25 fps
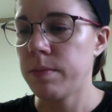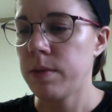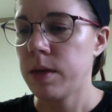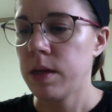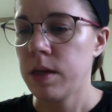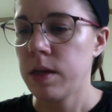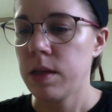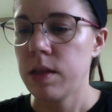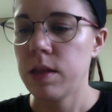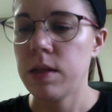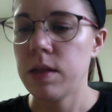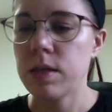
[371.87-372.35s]

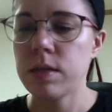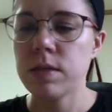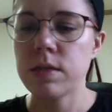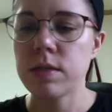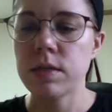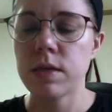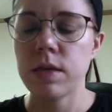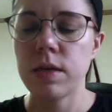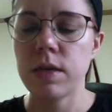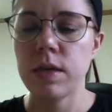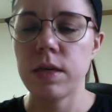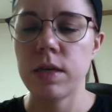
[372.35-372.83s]
This
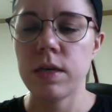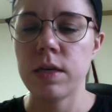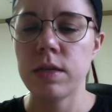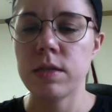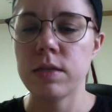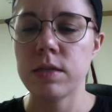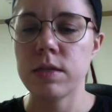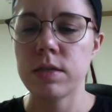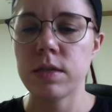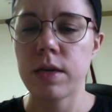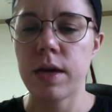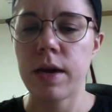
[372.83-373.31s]

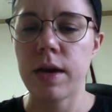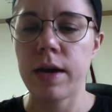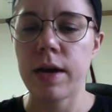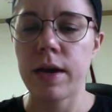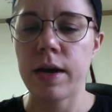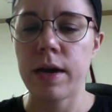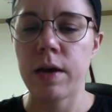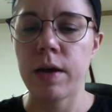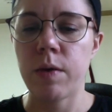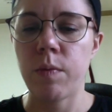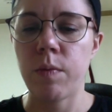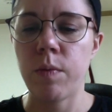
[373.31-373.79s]
is
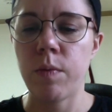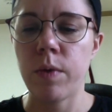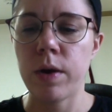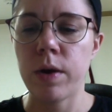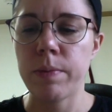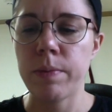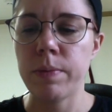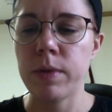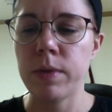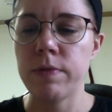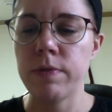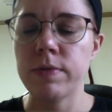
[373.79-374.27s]
what I
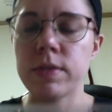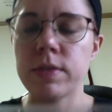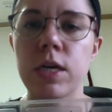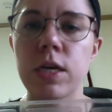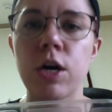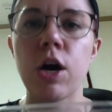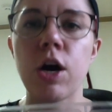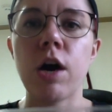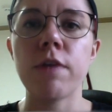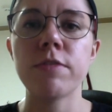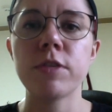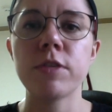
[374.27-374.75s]
believe is a
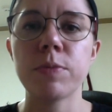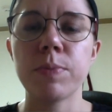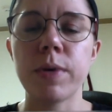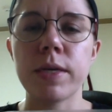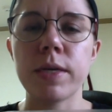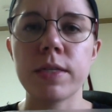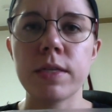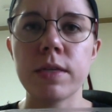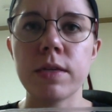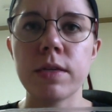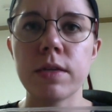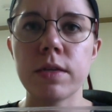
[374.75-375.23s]
cough
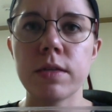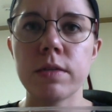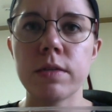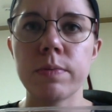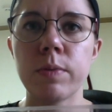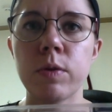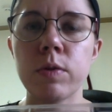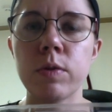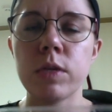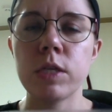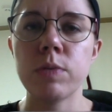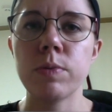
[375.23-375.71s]
suppressant because I'm
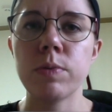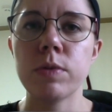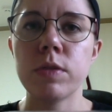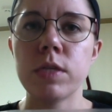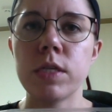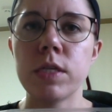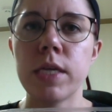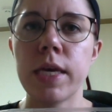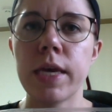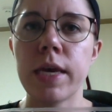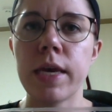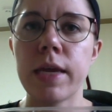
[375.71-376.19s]
only supposed to
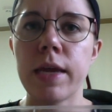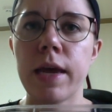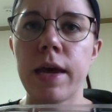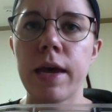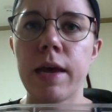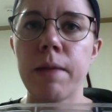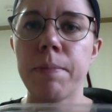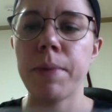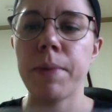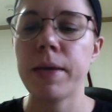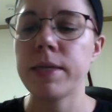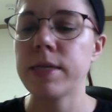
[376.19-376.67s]
take it
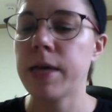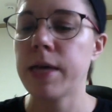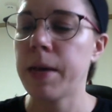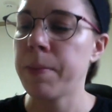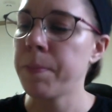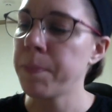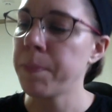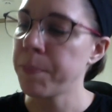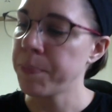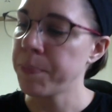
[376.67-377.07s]
at bedtime.